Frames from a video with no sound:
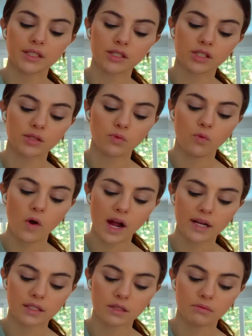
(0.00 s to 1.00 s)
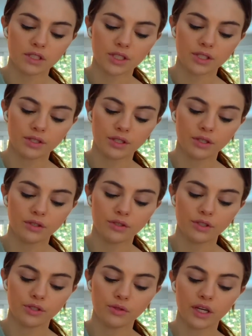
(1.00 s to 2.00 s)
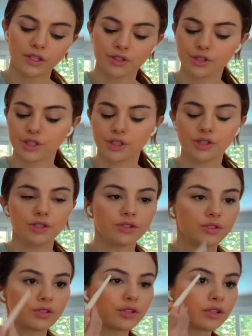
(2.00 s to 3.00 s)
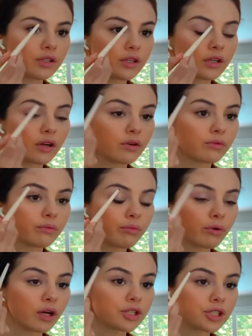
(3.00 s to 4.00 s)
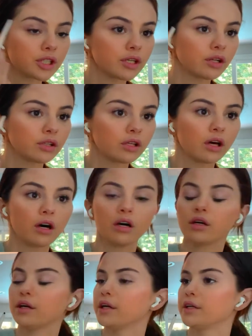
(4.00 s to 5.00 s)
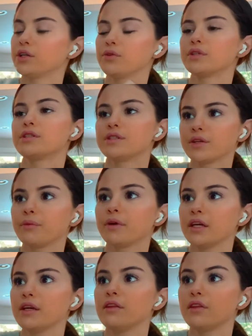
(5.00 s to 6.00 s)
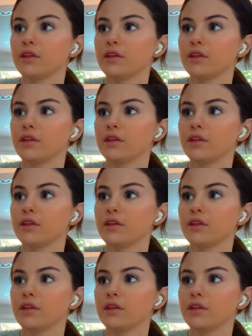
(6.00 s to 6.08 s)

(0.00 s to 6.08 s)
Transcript: it's wax material, you actually can just, you know, brush it along and you can still make it